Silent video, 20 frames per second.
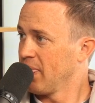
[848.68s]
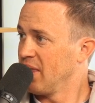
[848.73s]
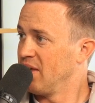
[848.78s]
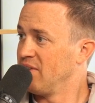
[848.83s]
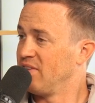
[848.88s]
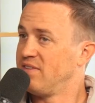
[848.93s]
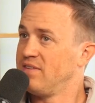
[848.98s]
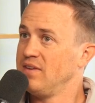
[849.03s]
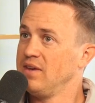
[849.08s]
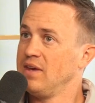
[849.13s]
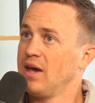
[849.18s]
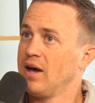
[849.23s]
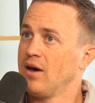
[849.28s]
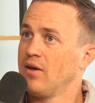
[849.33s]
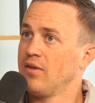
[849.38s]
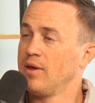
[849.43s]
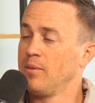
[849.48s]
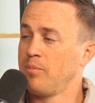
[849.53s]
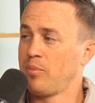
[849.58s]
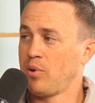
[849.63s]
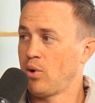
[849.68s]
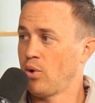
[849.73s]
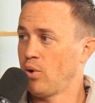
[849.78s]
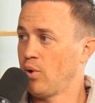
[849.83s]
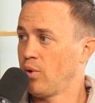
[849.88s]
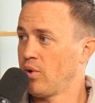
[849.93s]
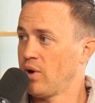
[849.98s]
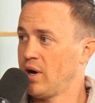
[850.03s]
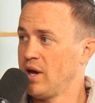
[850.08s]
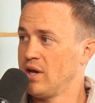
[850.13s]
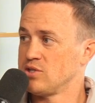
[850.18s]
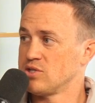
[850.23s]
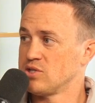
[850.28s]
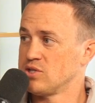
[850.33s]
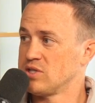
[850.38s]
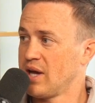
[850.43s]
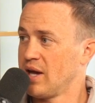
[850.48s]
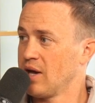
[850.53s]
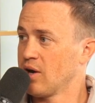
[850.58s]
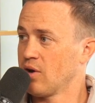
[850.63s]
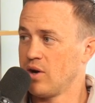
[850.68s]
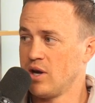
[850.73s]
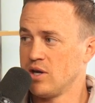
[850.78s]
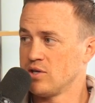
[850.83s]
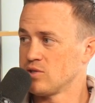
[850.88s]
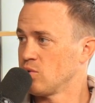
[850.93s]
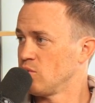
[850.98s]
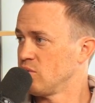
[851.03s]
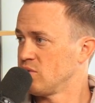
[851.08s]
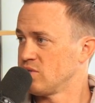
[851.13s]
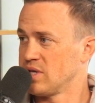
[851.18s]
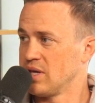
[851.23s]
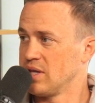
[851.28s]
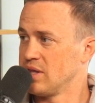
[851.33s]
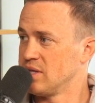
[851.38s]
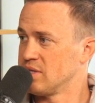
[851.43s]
And see how they progress, digress, or stay the